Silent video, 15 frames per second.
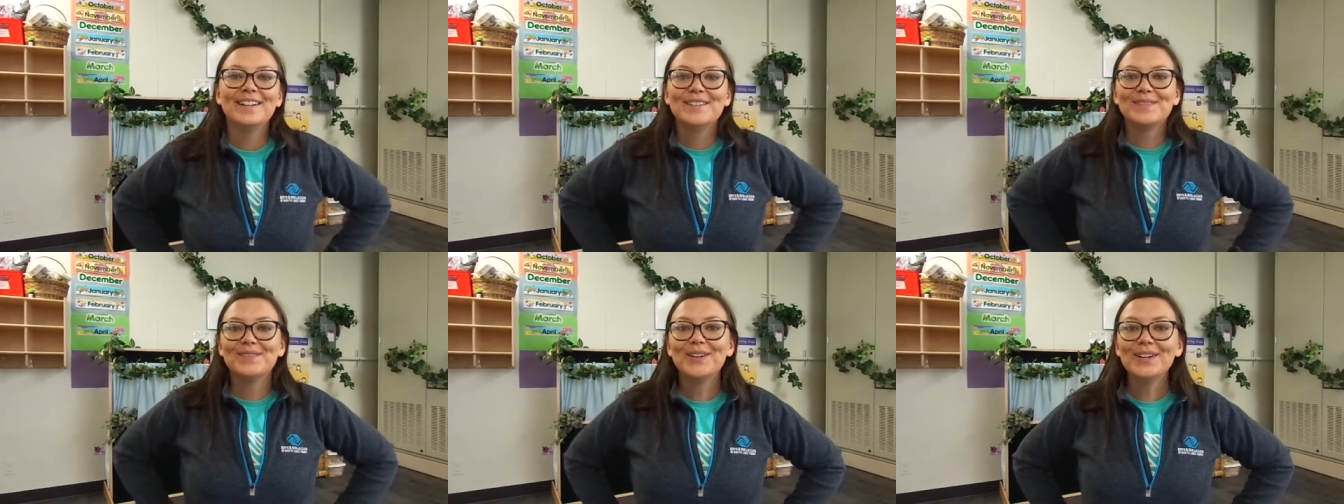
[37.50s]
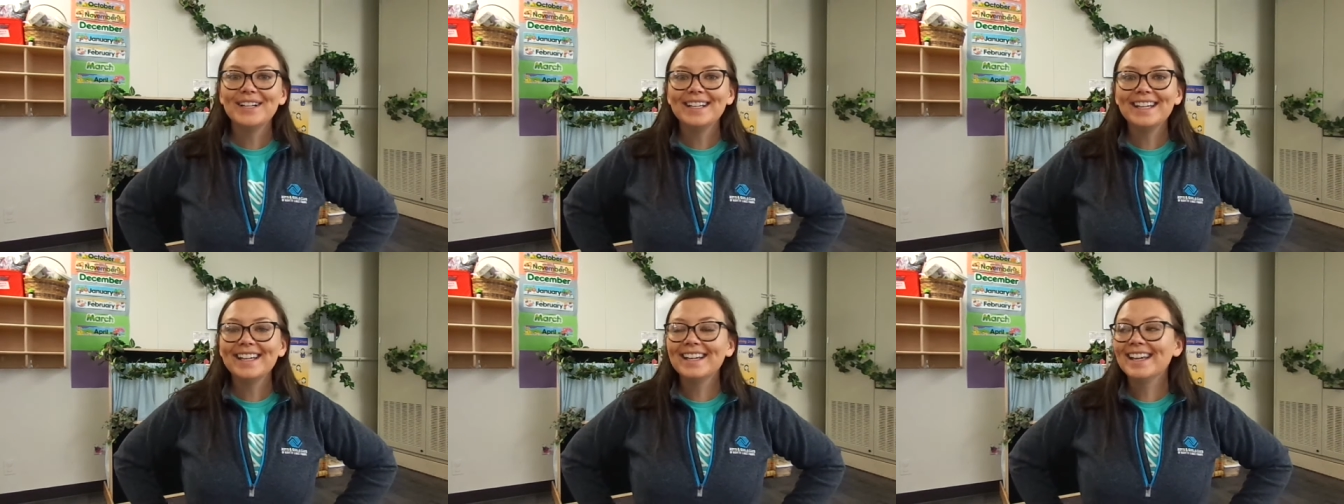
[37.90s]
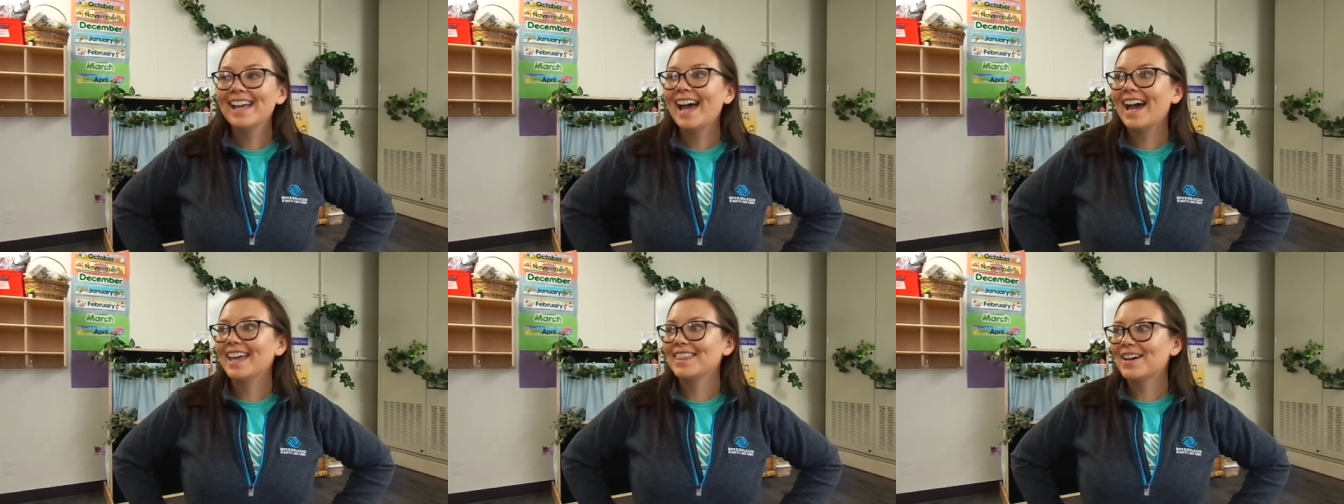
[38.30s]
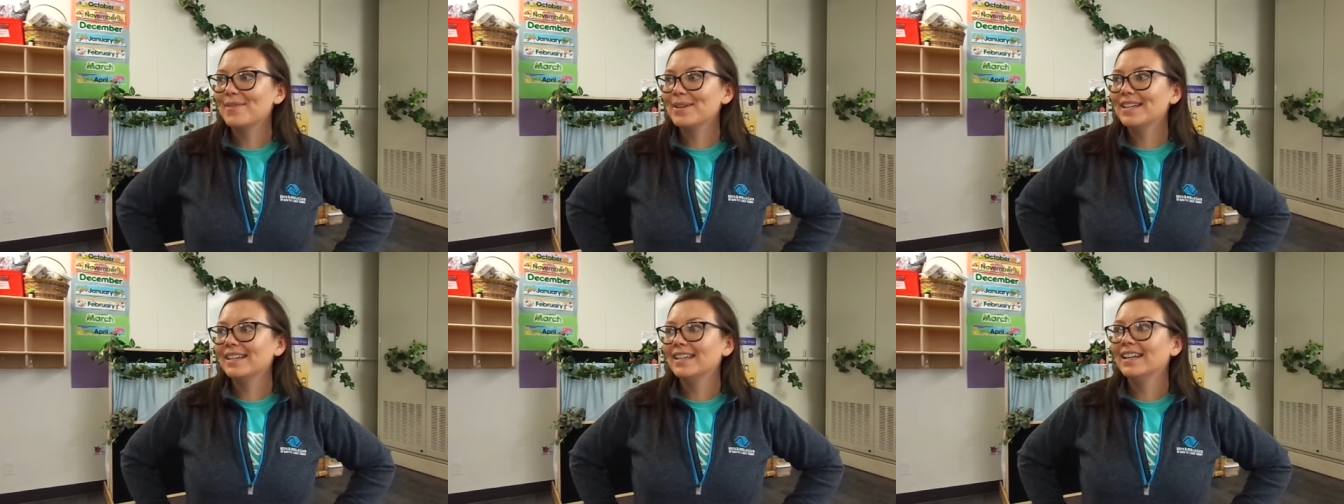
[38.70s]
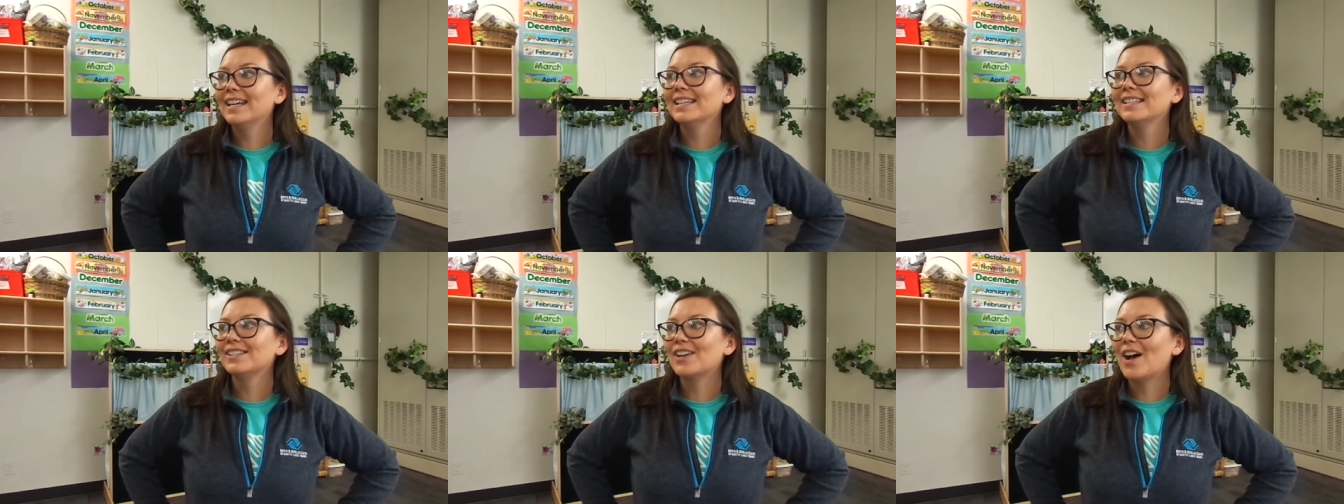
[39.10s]
morning. I thought we could
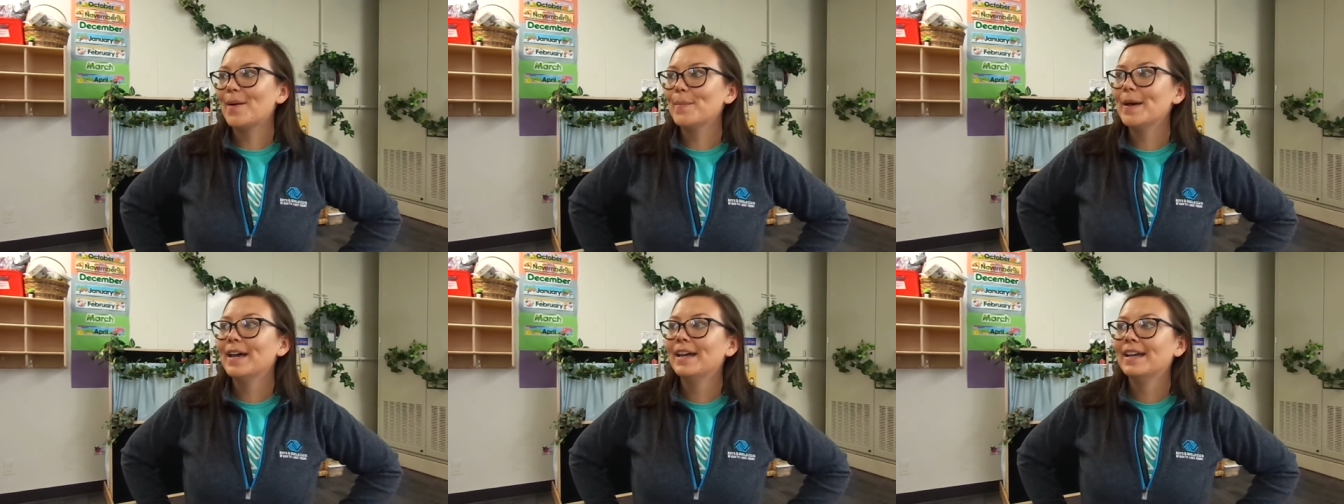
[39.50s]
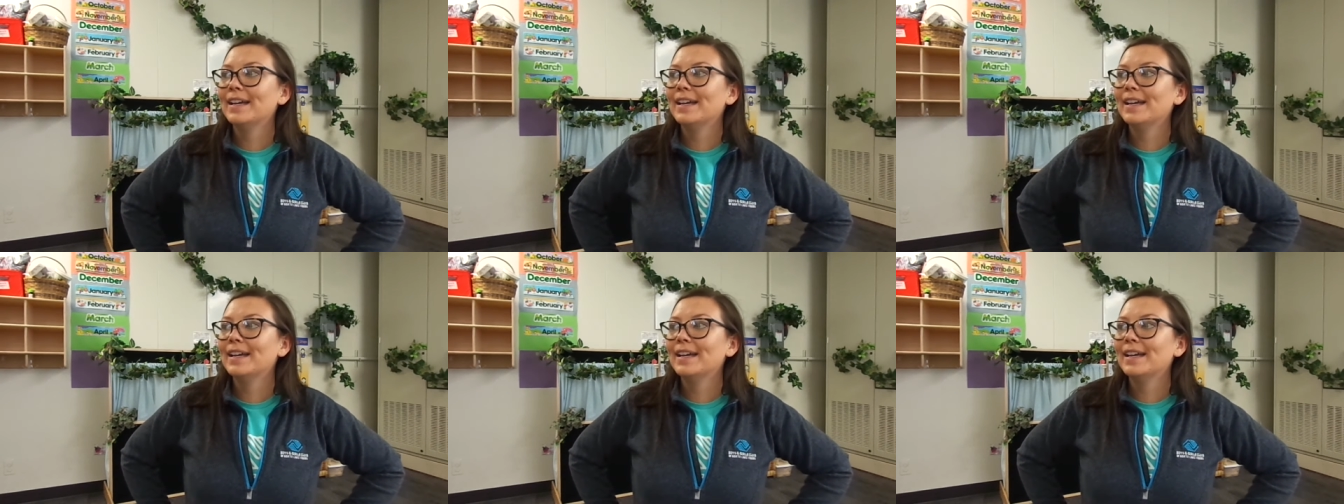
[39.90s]
stop,